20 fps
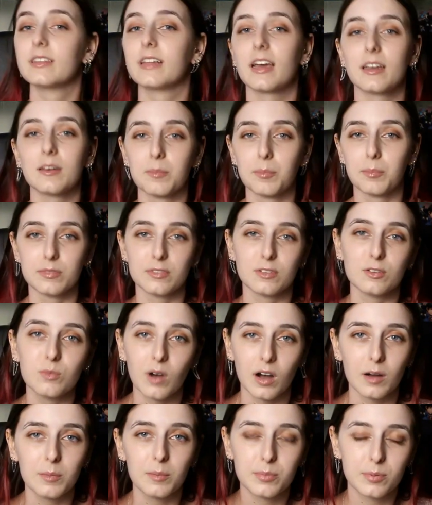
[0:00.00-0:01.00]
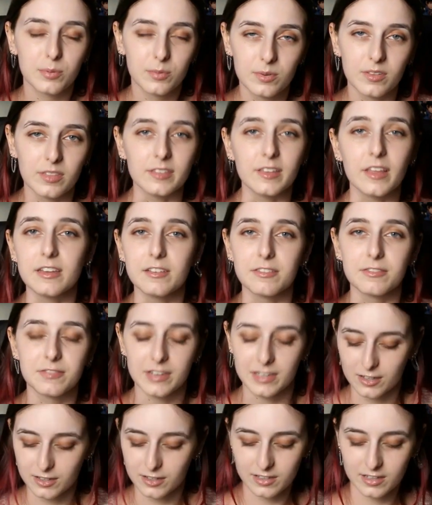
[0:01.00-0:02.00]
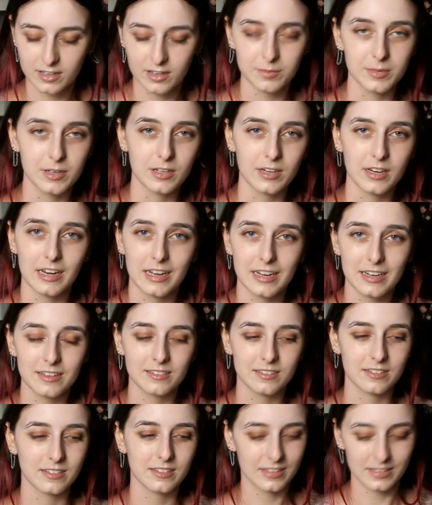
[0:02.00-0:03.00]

that blew up the figure community.